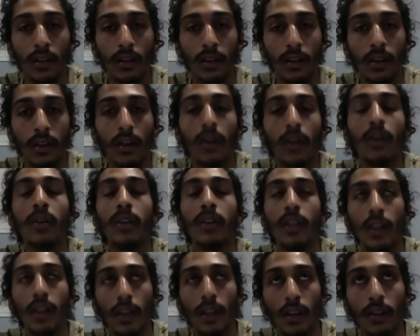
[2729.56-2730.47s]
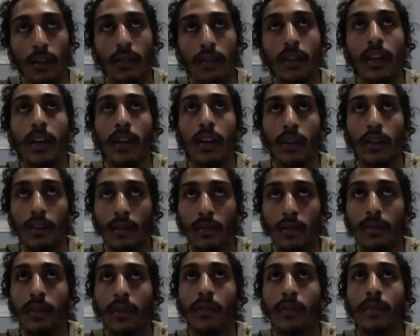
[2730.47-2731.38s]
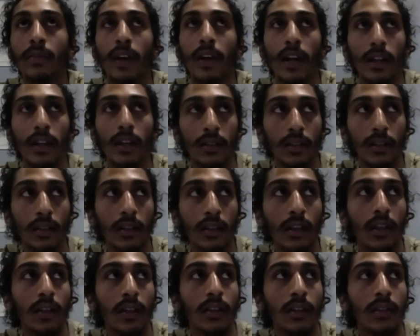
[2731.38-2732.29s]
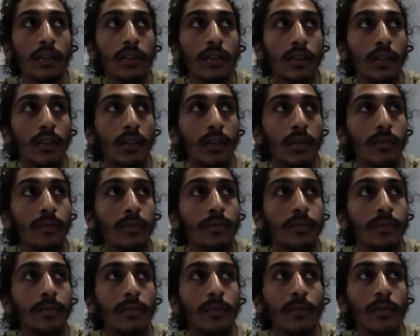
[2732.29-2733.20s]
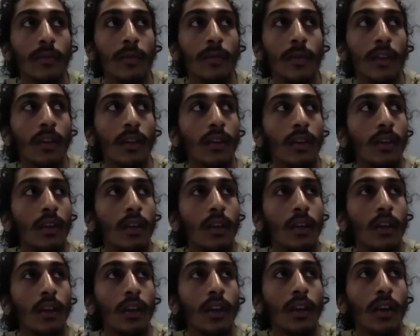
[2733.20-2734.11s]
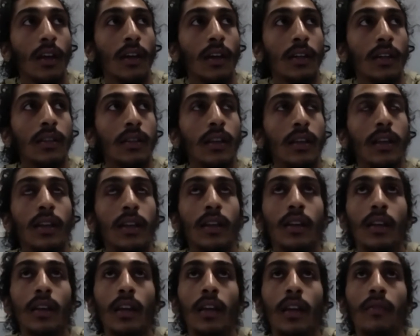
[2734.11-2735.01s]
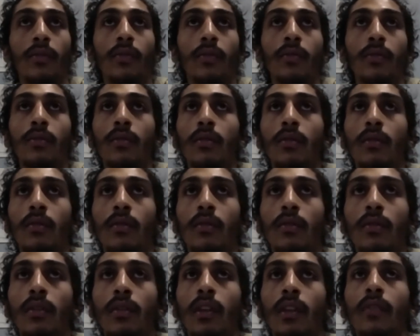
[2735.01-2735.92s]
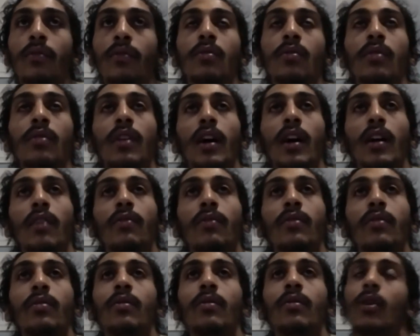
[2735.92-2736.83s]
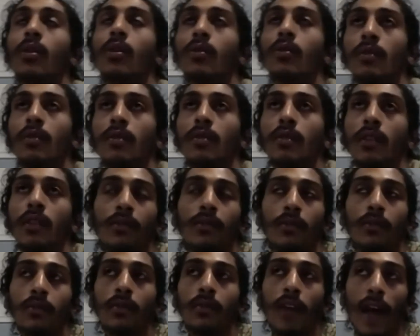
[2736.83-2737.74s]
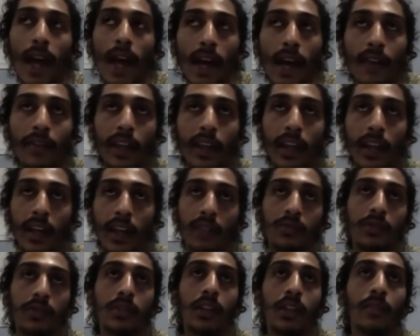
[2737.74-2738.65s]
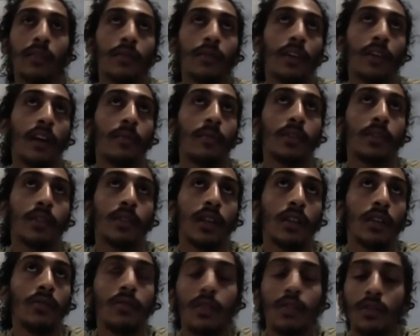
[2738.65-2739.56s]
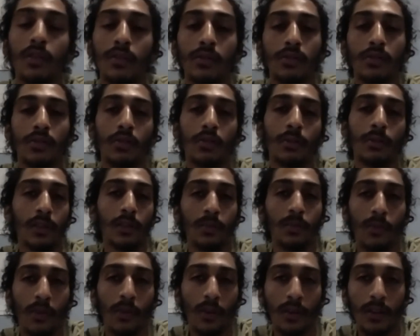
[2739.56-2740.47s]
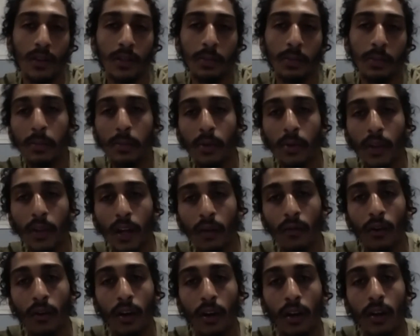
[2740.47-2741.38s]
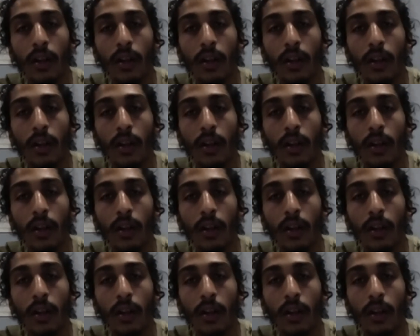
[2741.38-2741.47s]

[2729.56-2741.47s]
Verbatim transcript: Oh yeah, yeah, for fasting, and it's um, that's it's like good. if you if you not, if you don't if you have that extra seventy five percent, you could do so much more. There's people that run